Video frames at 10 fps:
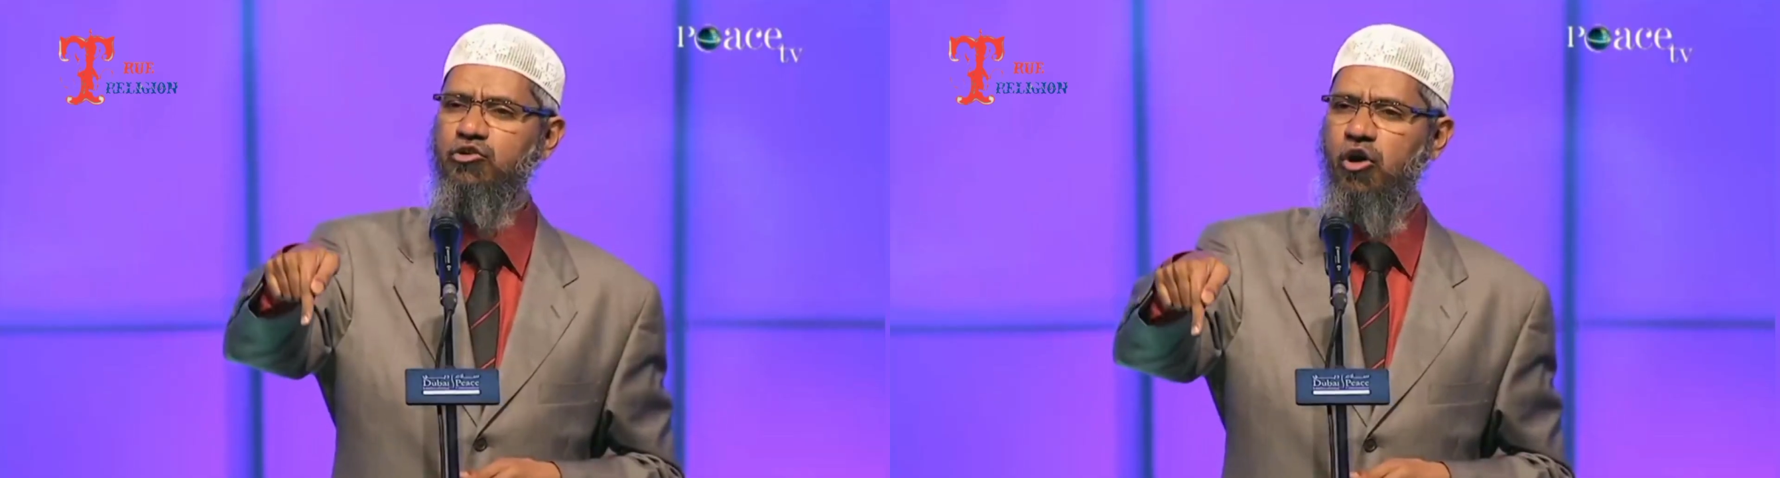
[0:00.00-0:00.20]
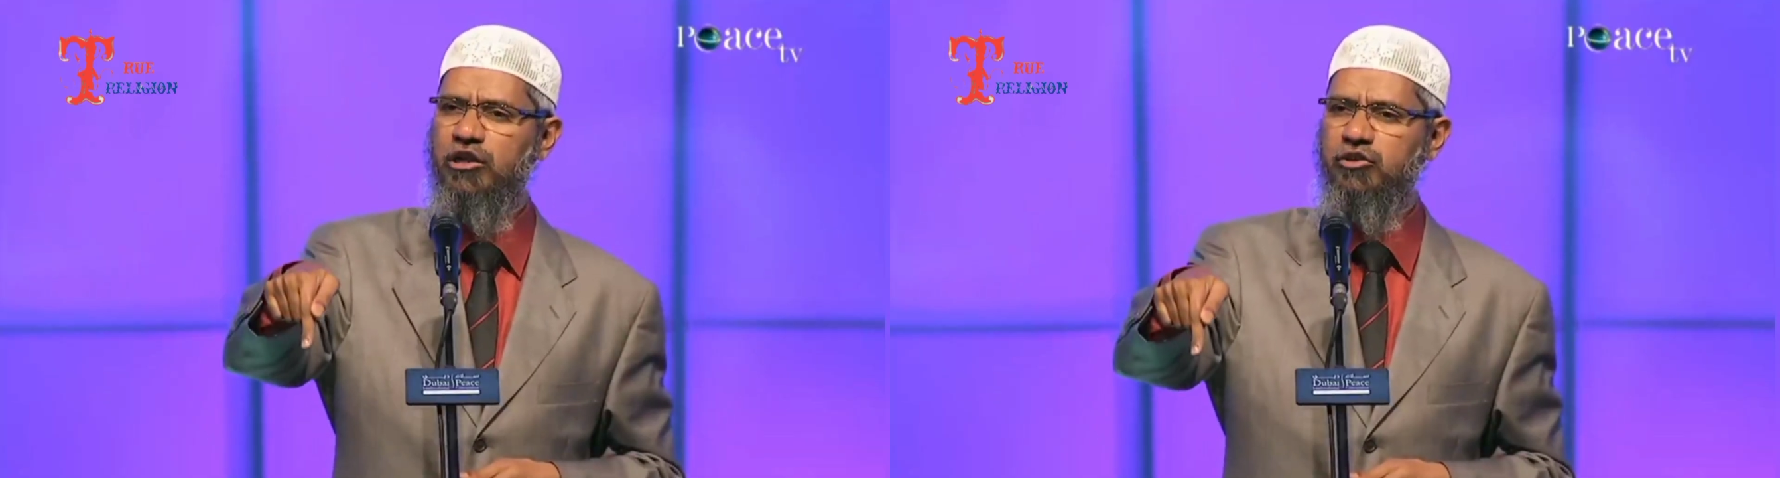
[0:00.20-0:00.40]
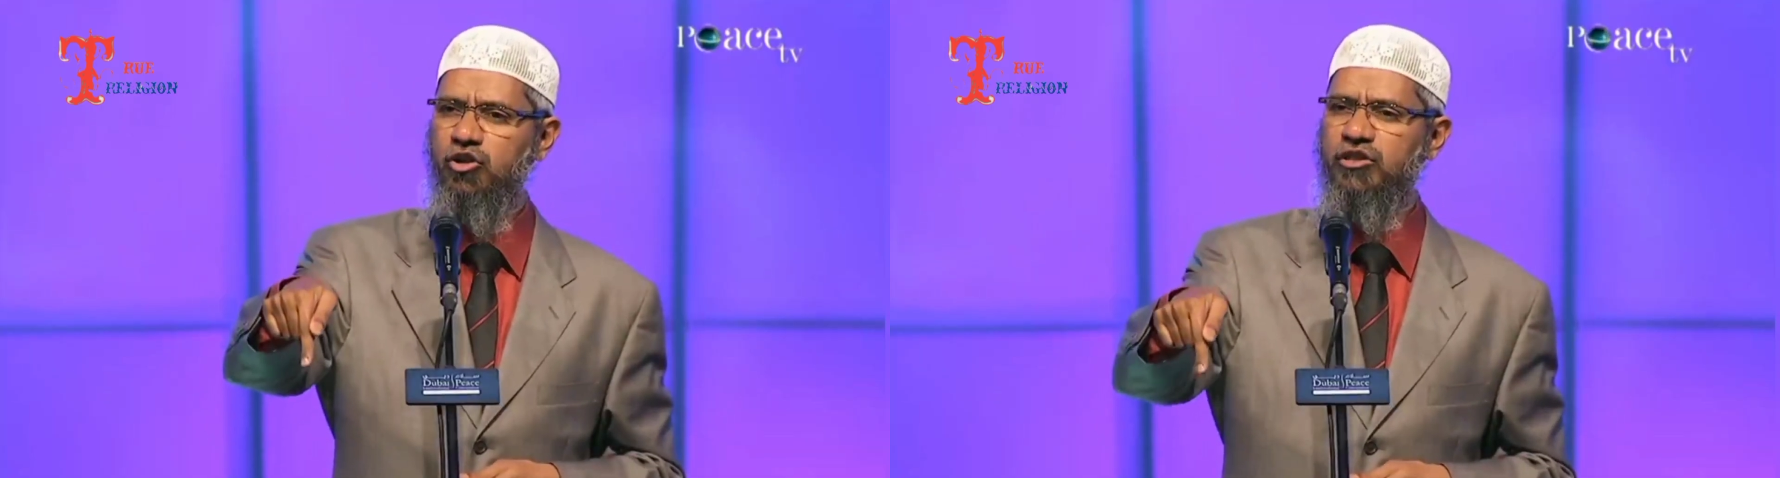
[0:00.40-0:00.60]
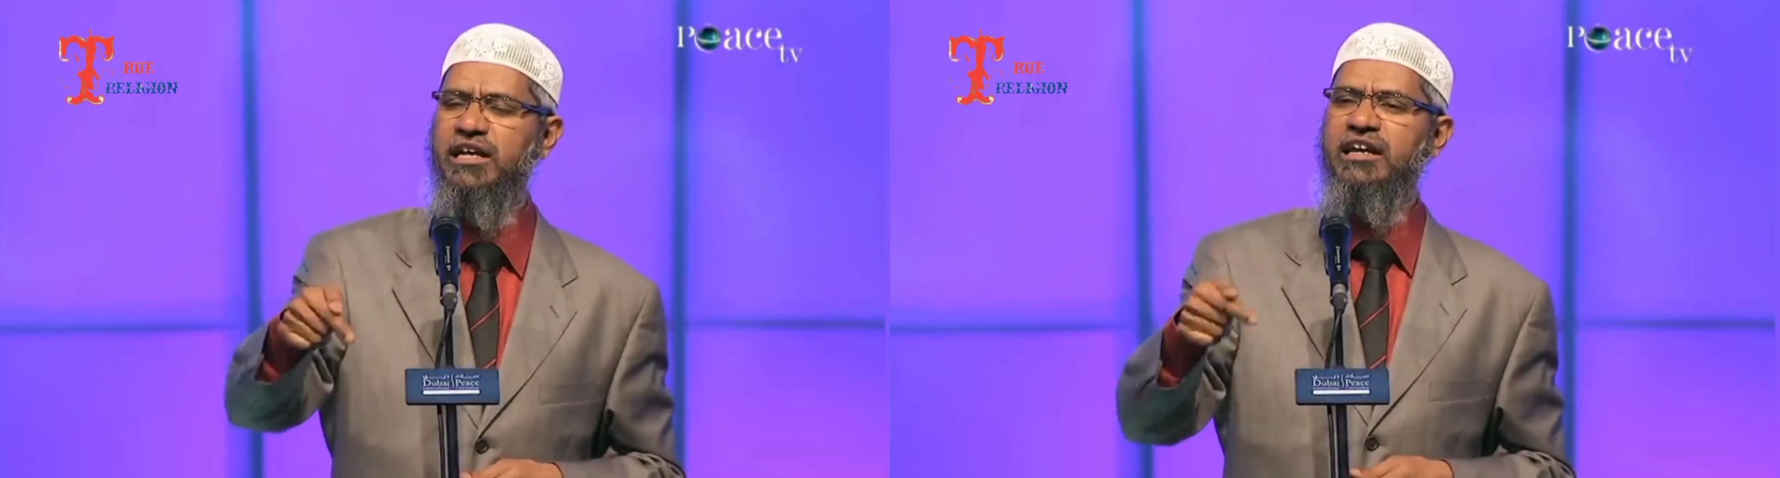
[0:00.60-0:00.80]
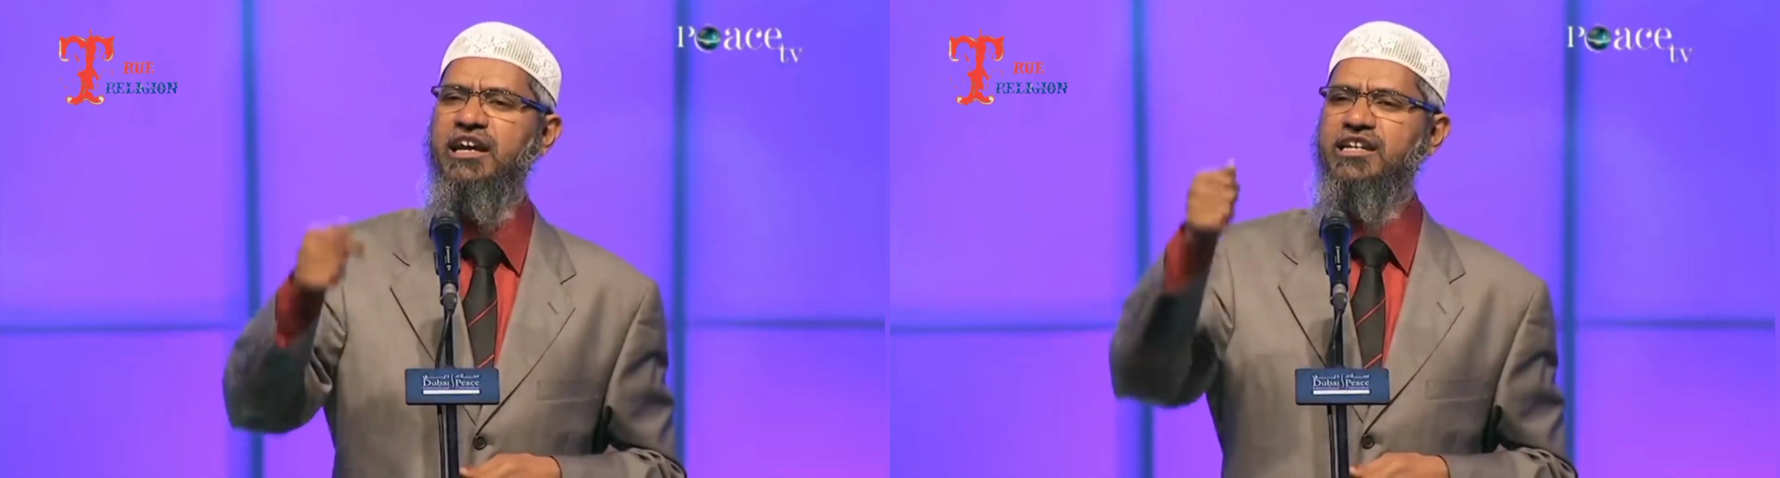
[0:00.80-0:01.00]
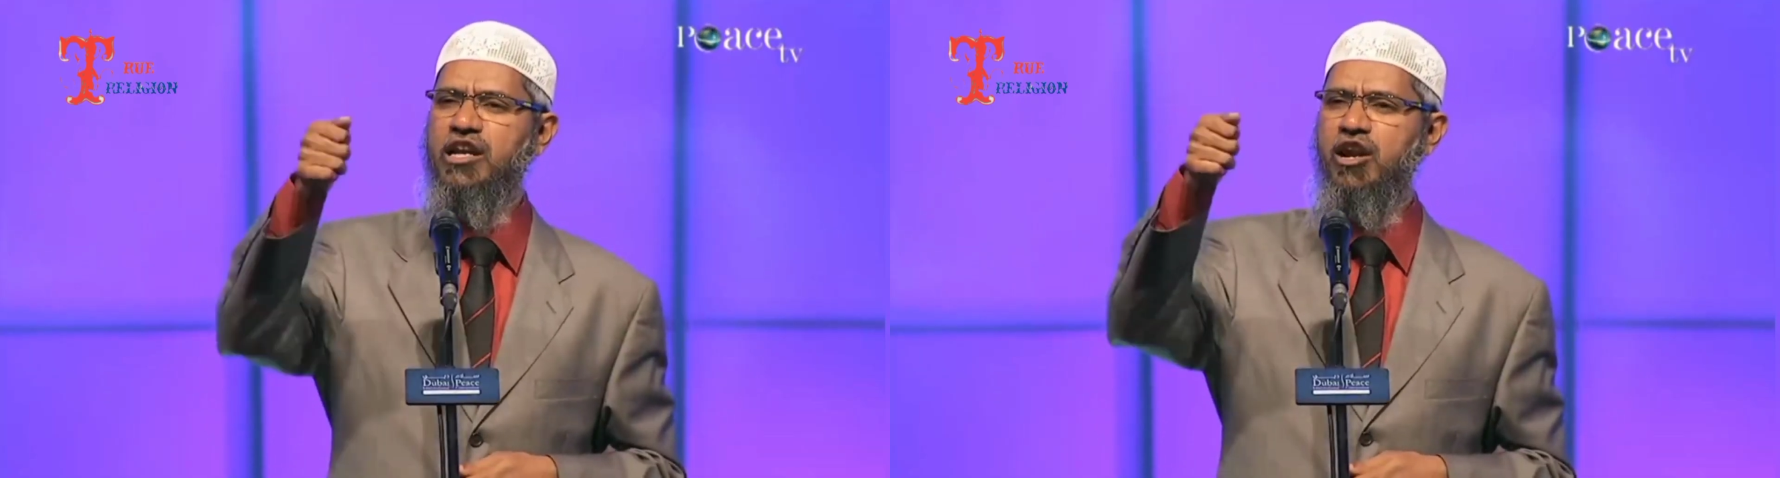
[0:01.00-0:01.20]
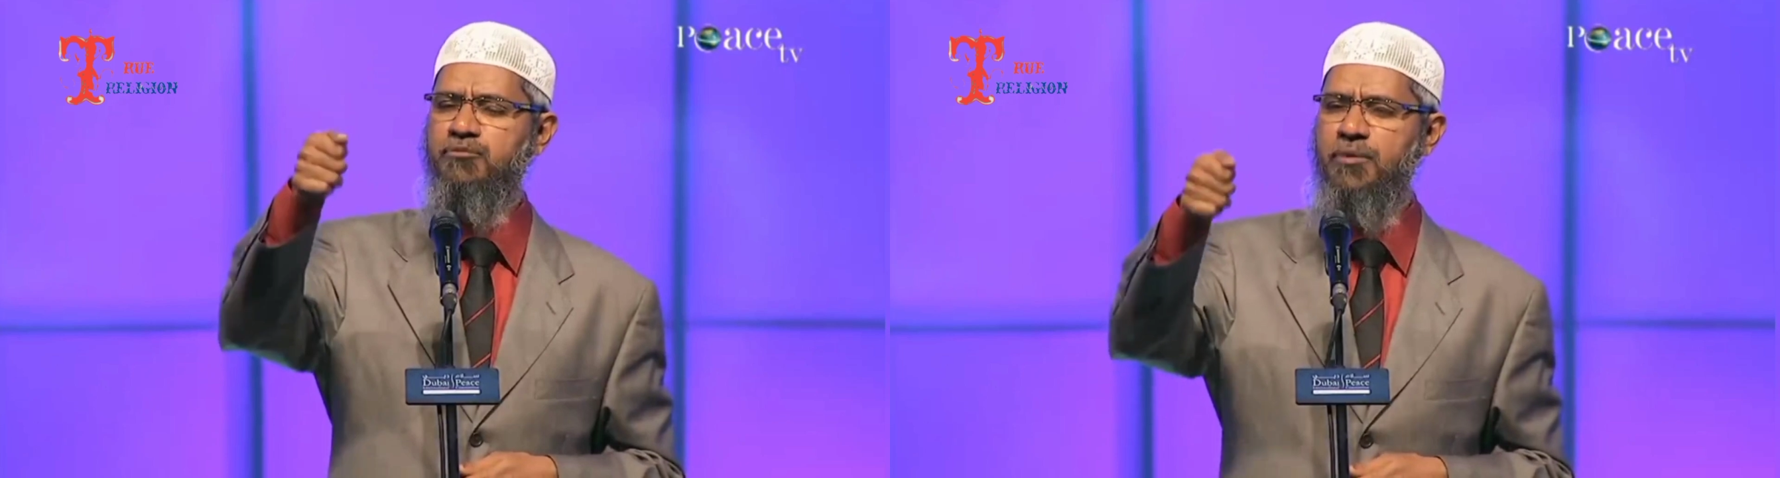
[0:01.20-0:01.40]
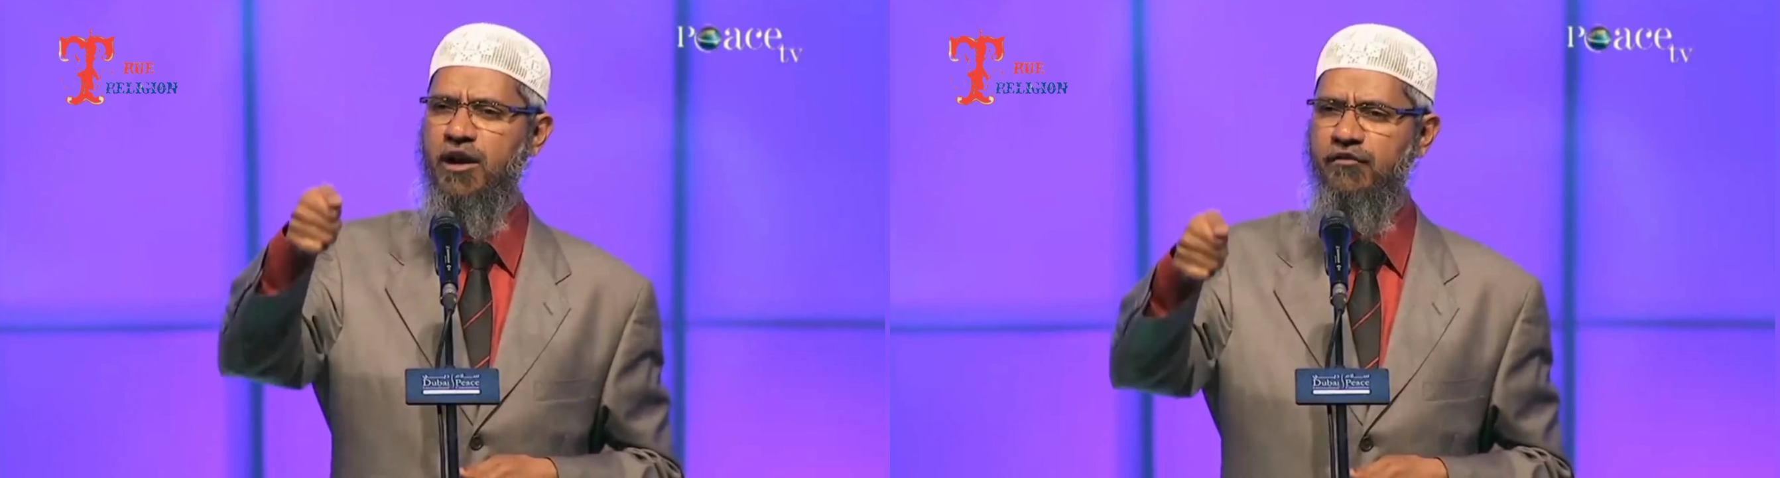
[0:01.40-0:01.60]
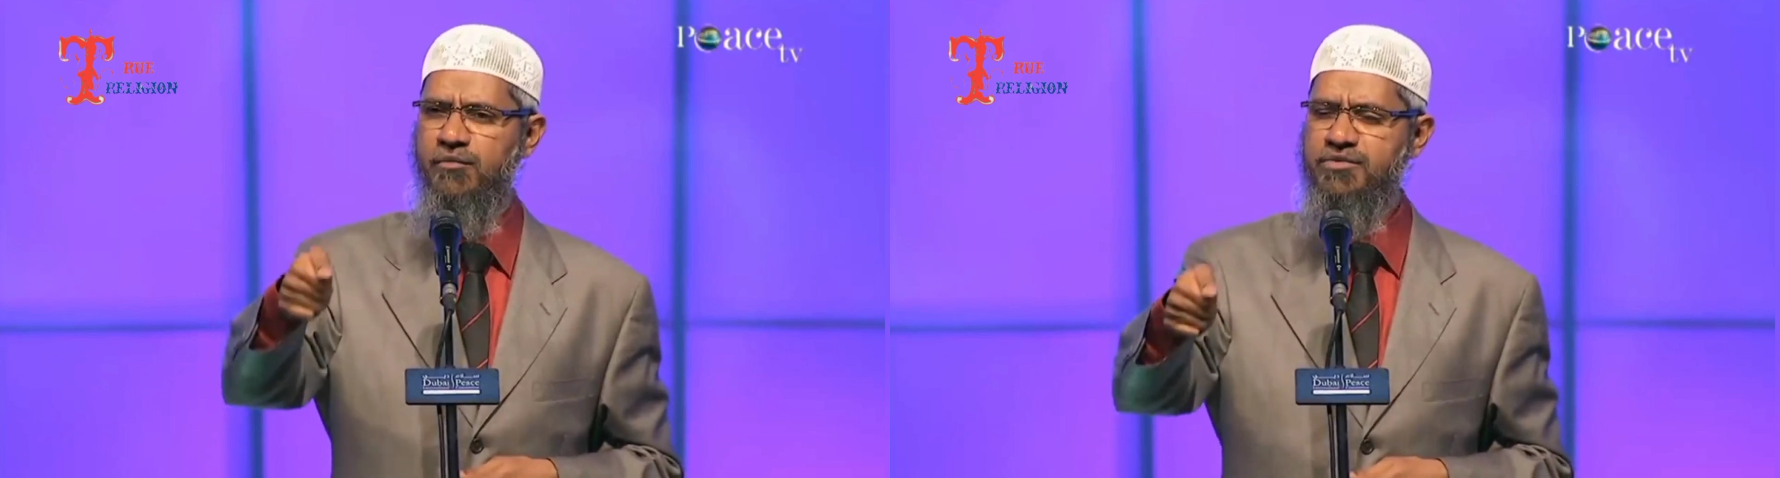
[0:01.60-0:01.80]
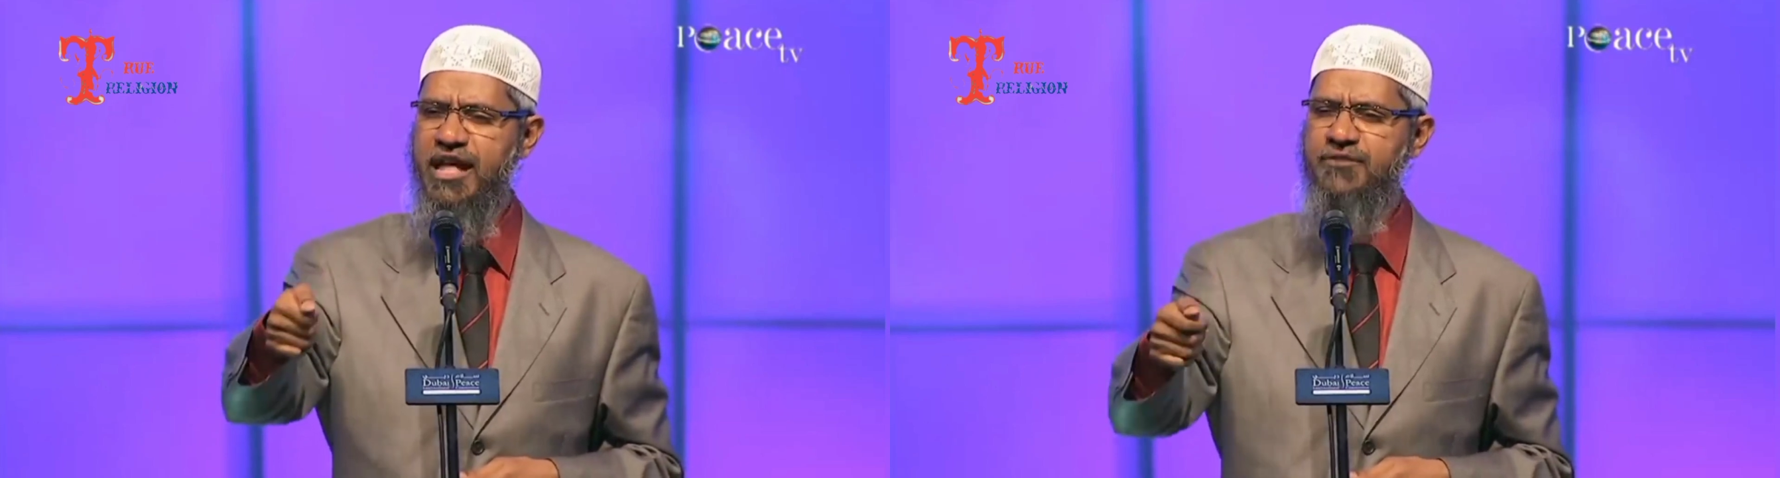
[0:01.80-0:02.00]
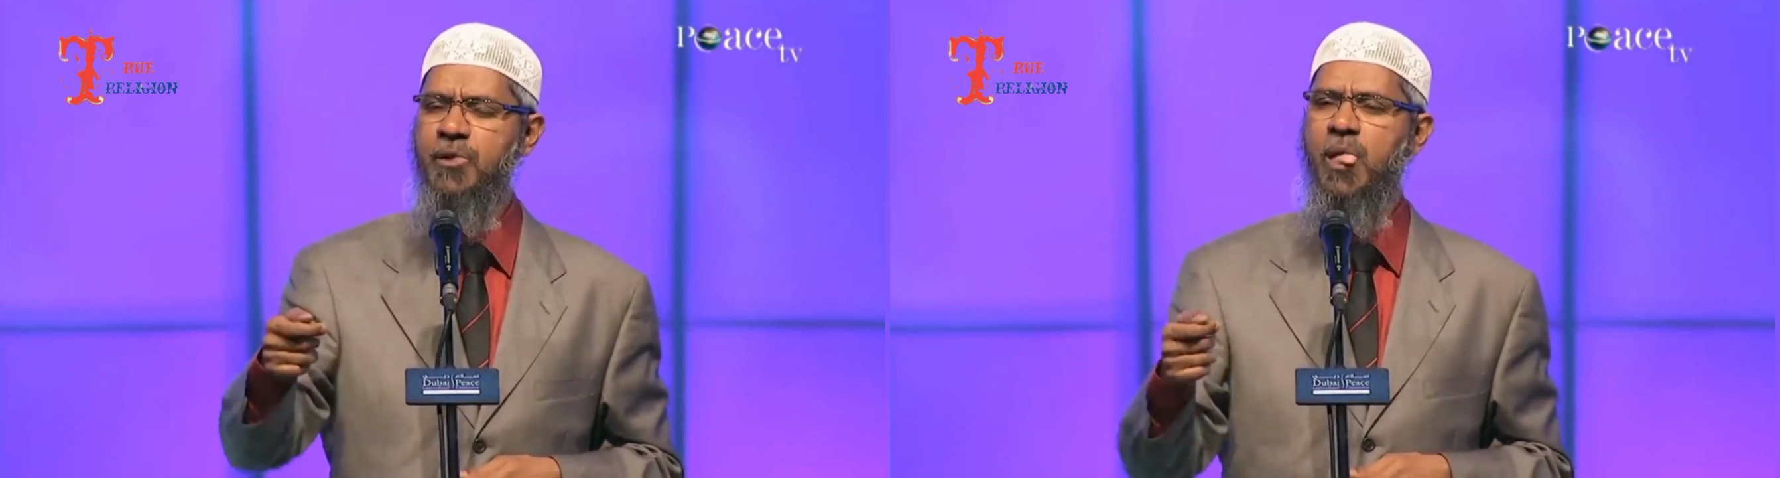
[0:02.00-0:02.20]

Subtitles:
all truth. He shall not speak of himself.